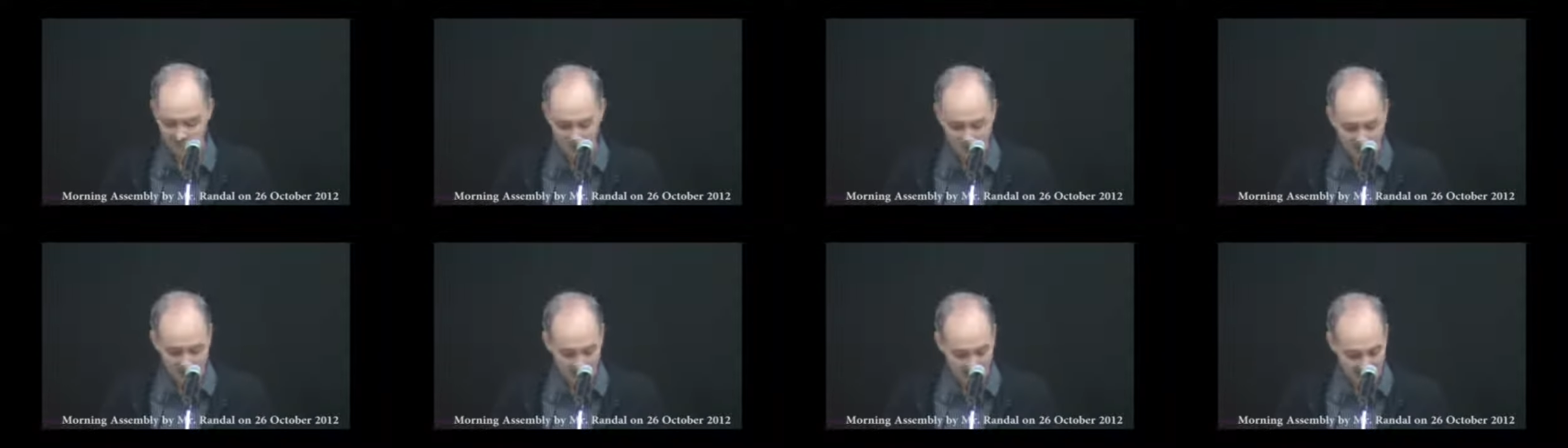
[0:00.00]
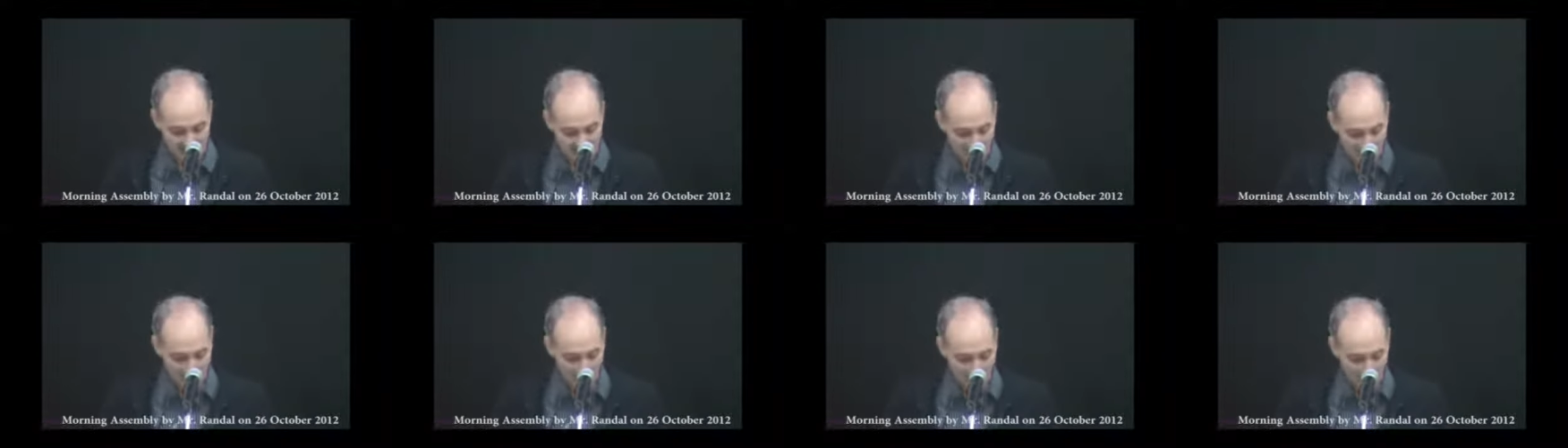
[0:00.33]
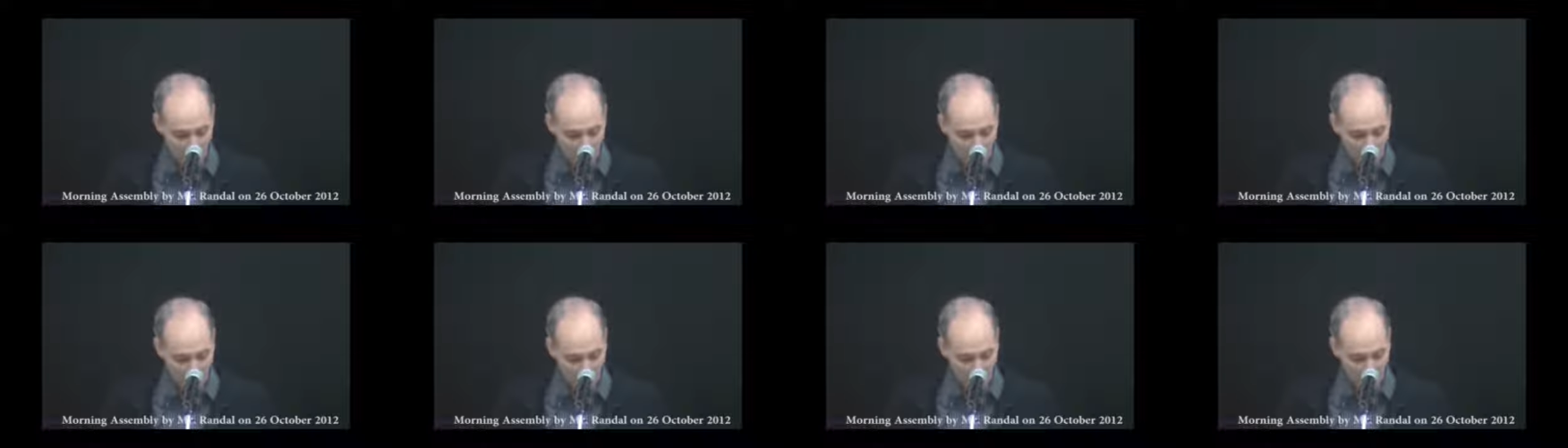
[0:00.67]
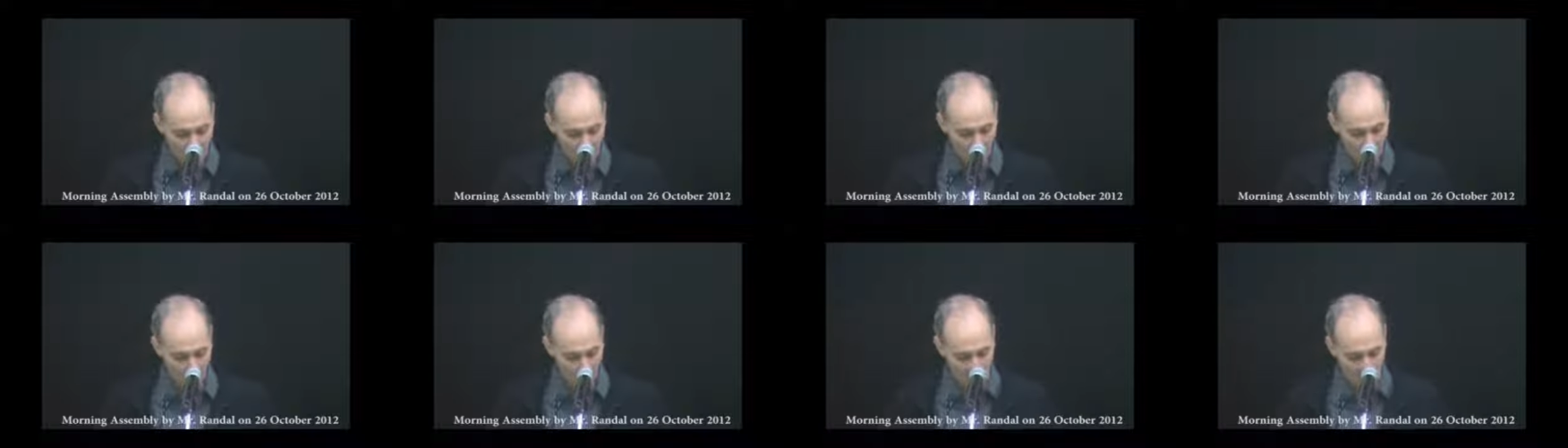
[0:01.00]
And like
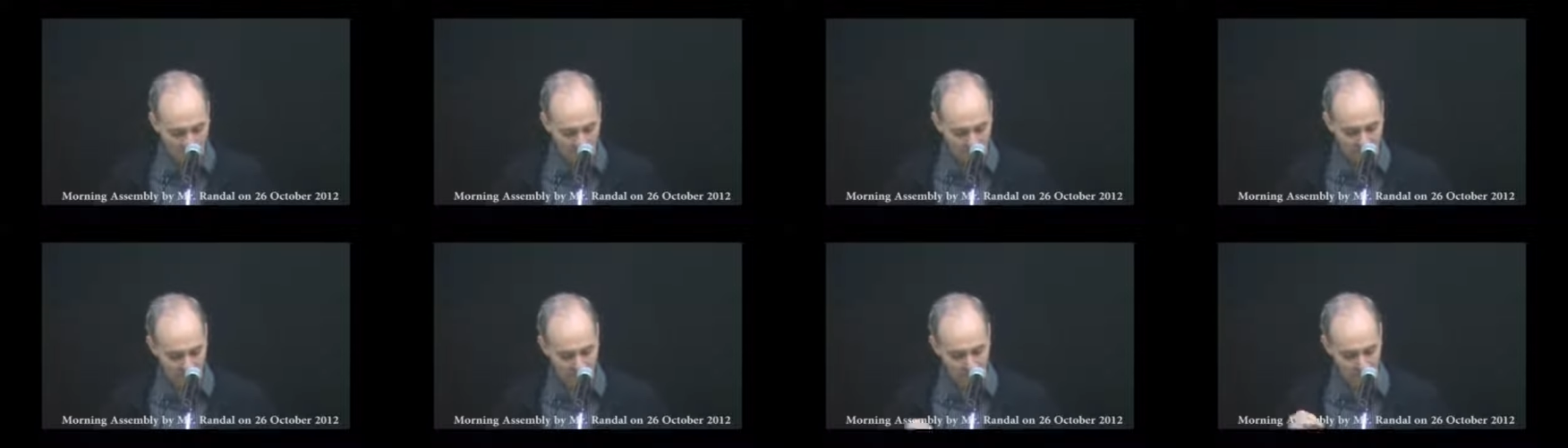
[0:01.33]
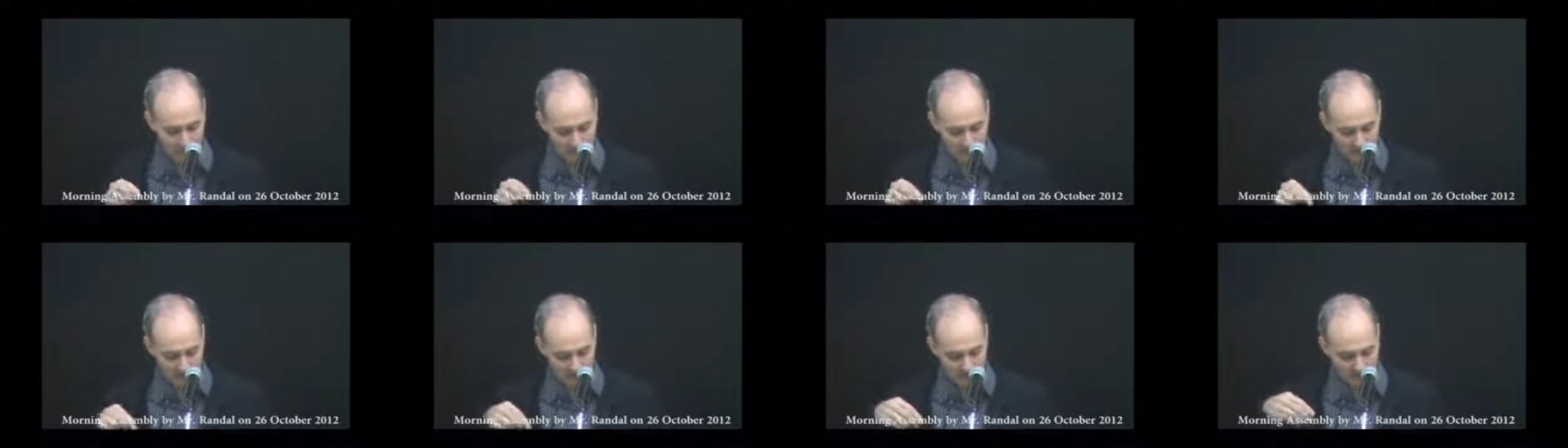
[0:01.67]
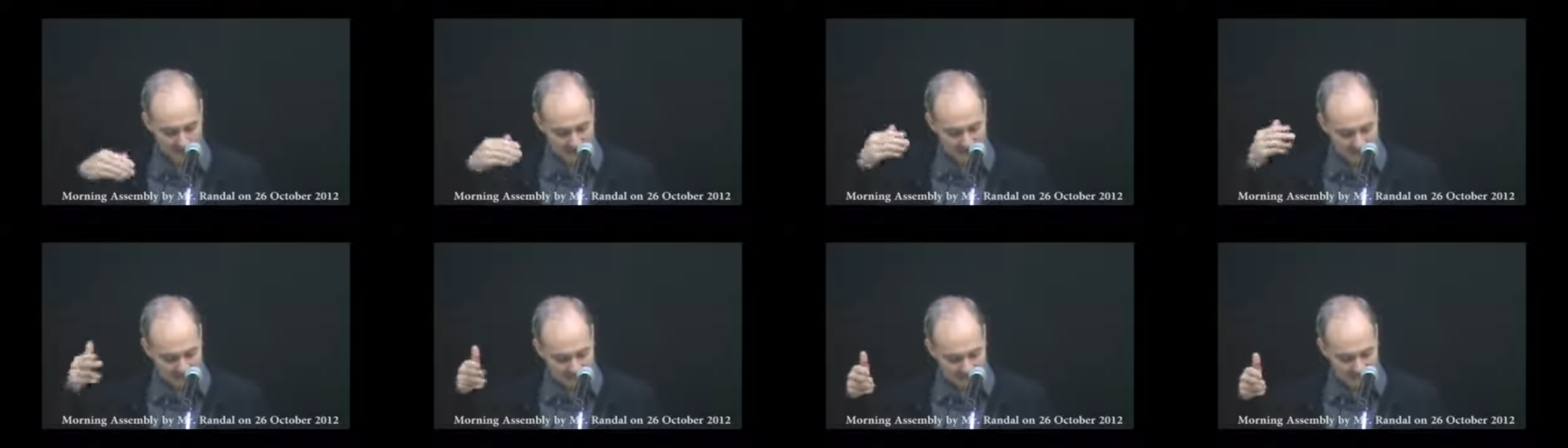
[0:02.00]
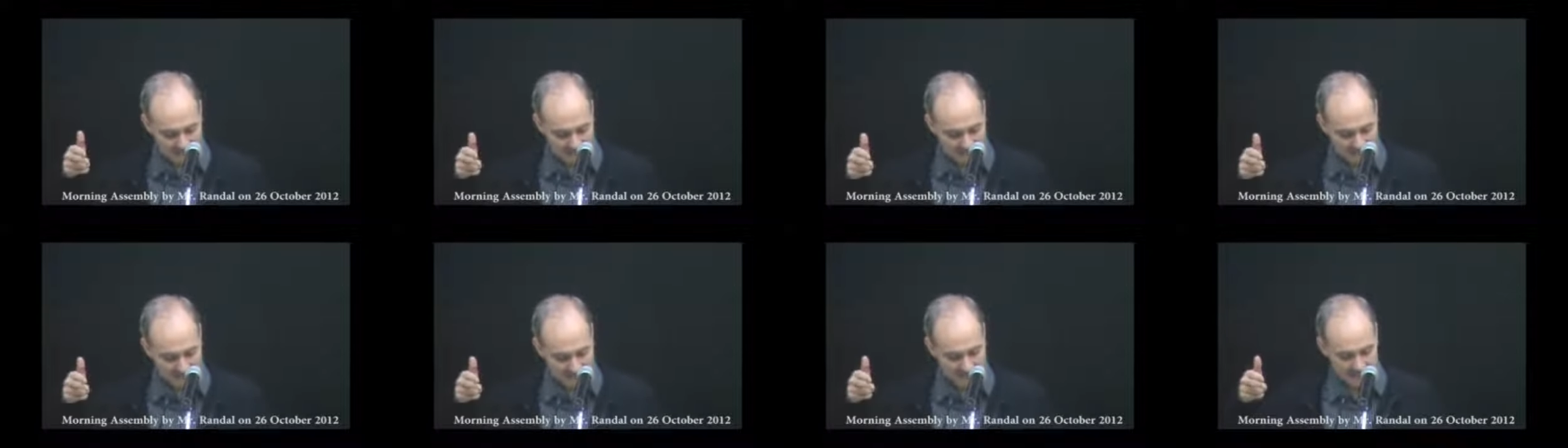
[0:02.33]
Noah, Noah
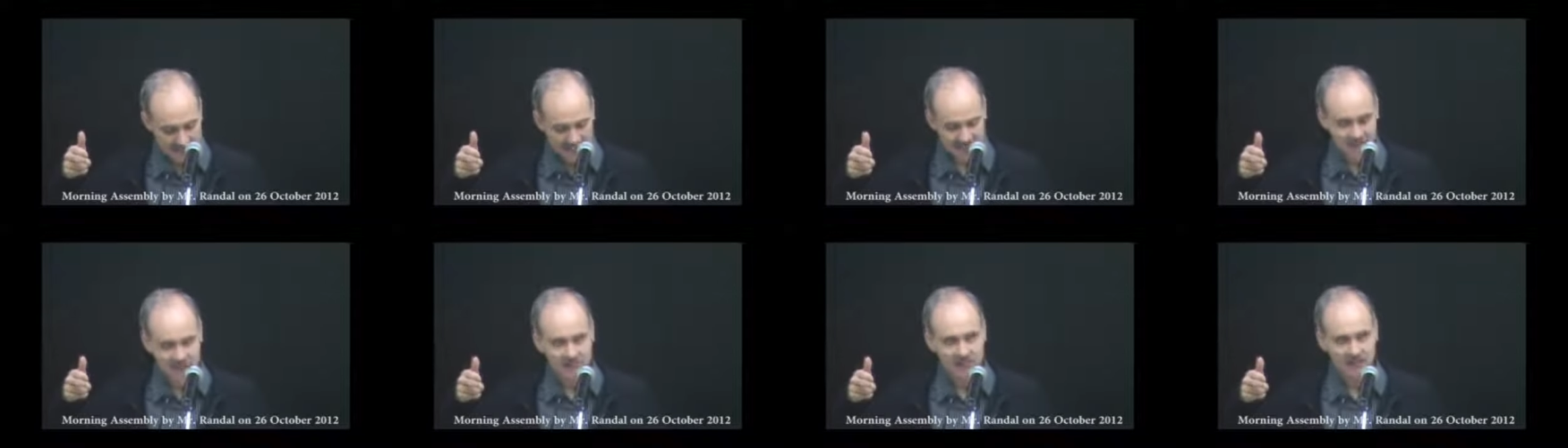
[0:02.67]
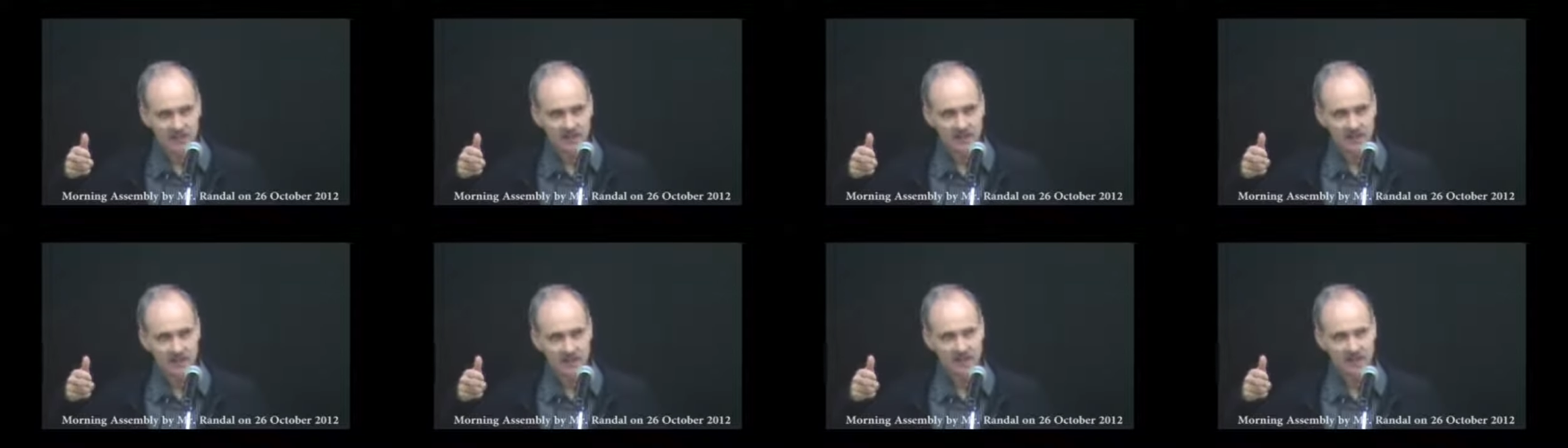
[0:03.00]
did